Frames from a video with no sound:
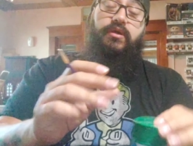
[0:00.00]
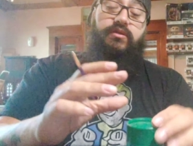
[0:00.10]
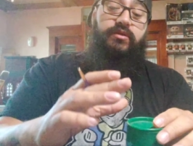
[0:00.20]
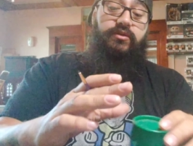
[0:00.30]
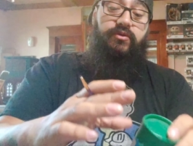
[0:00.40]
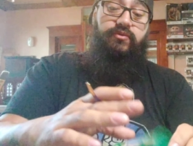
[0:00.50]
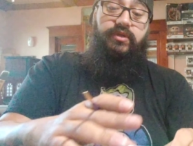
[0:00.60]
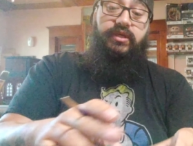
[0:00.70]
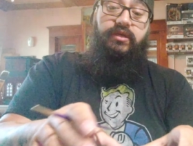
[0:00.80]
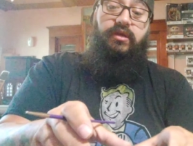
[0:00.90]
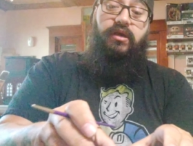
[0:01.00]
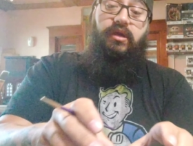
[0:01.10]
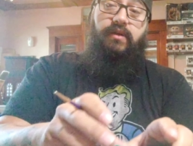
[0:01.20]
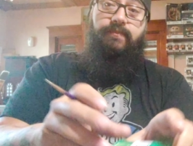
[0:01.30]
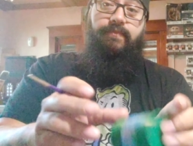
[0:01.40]
to do the
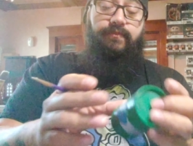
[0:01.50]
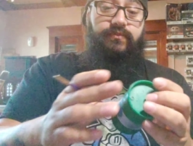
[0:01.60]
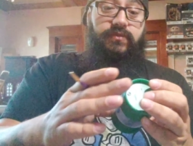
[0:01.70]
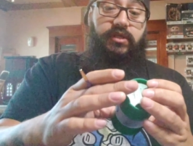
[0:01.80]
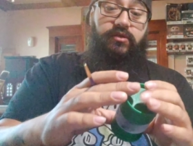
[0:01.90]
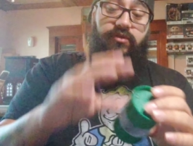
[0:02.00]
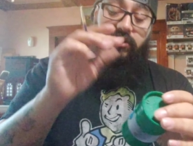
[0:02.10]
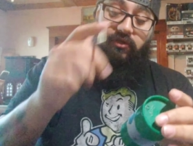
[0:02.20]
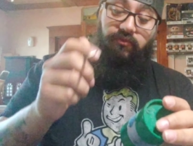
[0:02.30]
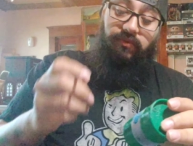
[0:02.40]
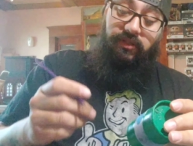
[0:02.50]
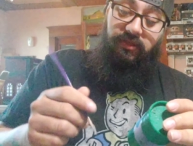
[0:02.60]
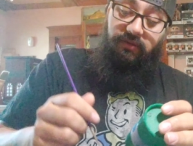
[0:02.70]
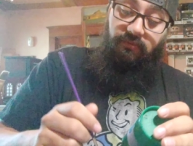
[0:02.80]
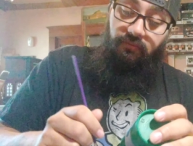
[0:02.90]
U and
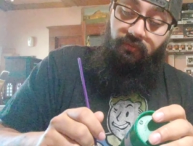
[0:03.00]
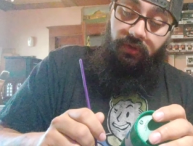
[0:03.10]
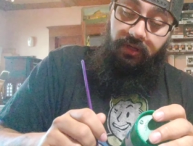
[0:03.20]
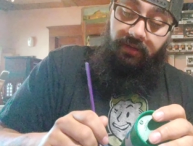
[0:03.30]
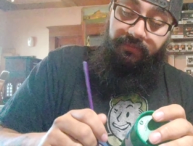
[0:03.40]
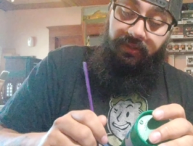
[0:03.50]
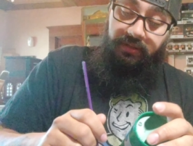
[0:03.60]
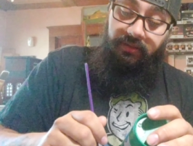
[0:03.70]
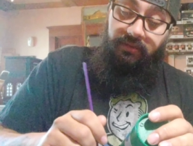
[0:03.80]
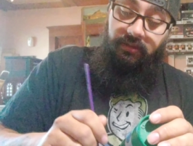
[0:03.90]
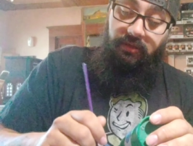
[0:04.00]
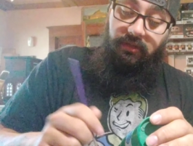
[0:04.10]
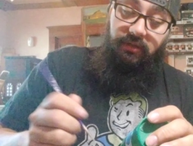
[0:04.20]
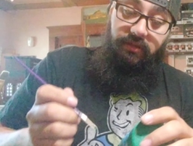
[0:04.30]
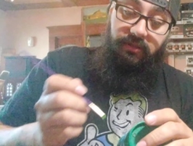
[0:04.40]
the one up.
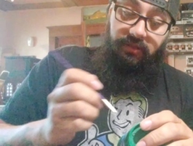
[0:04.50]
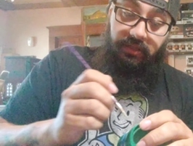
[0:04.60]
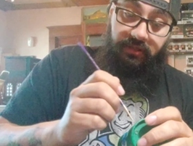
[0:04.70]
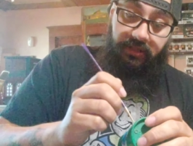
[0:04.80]
And